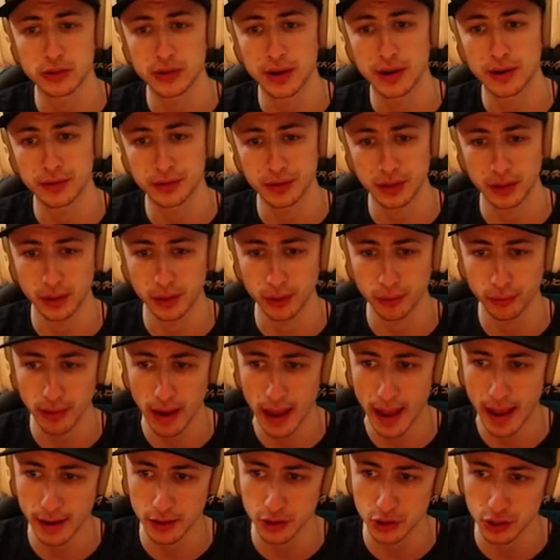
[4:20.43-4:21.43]
channel is gonna
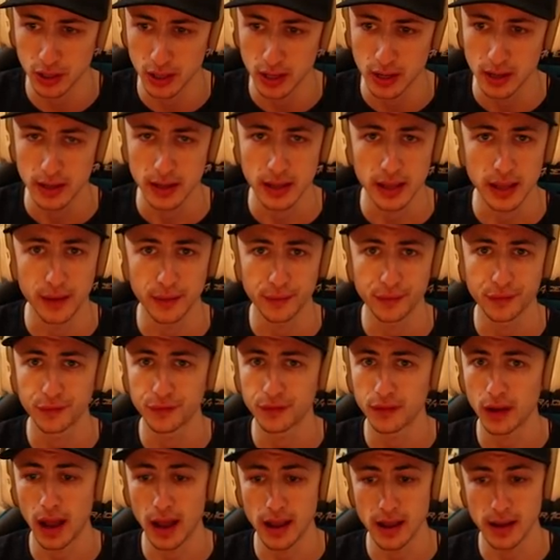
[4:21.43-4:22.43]
crash
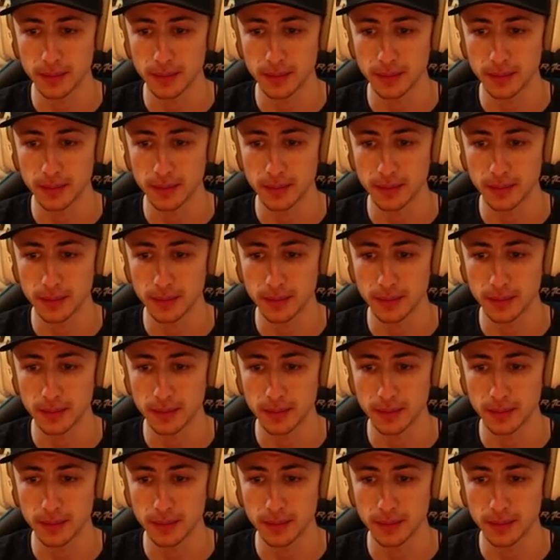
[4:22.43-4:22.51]
if I